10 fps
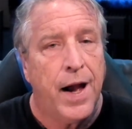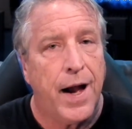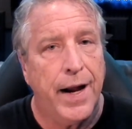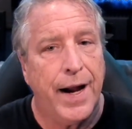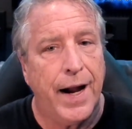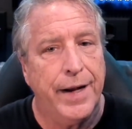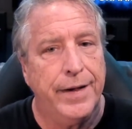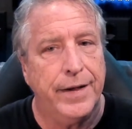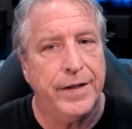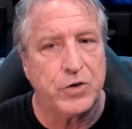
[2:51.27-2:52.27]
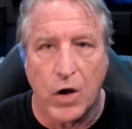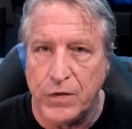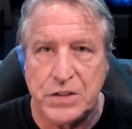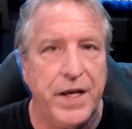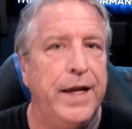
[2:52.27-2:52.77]
it's all the
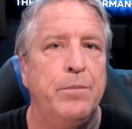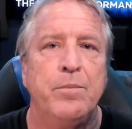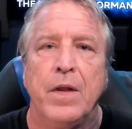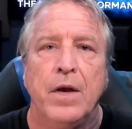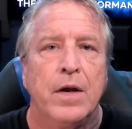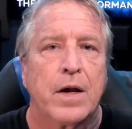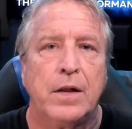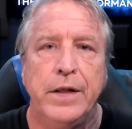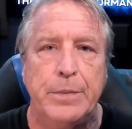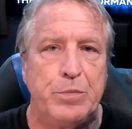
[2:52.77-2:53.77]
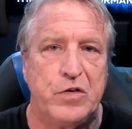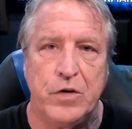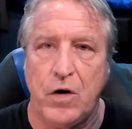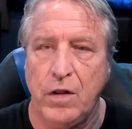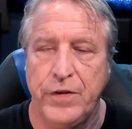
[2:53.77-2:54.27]
same clips
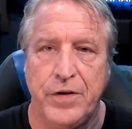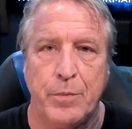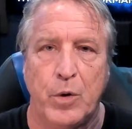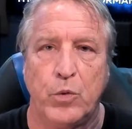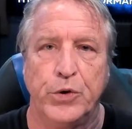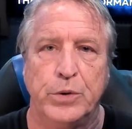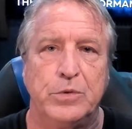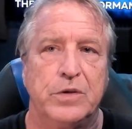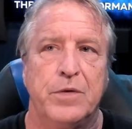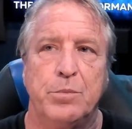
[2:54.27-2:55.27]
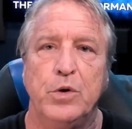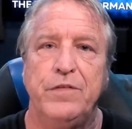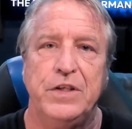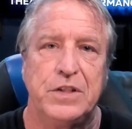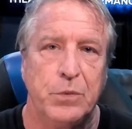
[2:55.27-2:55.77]
in all the demo rooms of the
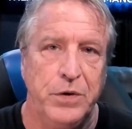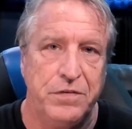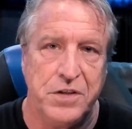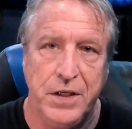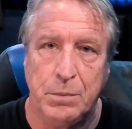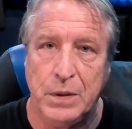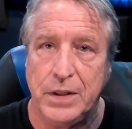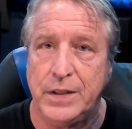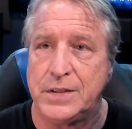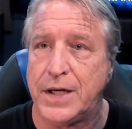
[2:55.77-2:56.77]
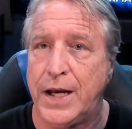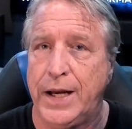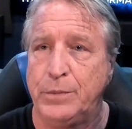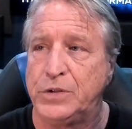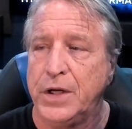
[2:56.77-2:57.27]
movies that we've seen a million
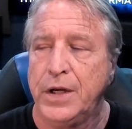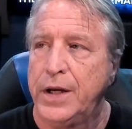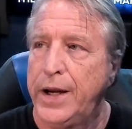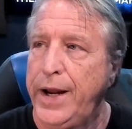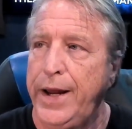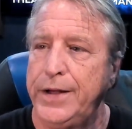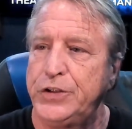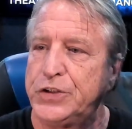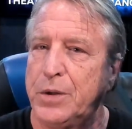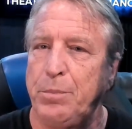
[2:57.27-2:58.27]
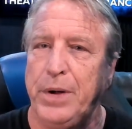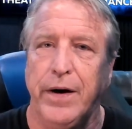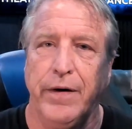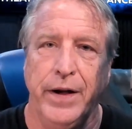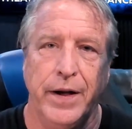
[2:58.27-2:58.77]
times, and just
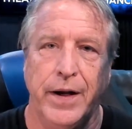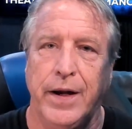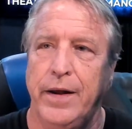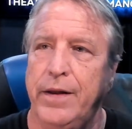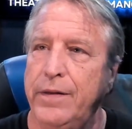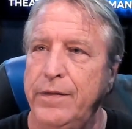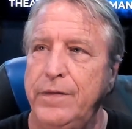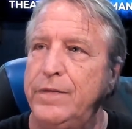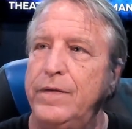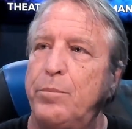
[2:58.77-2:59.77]
comparing the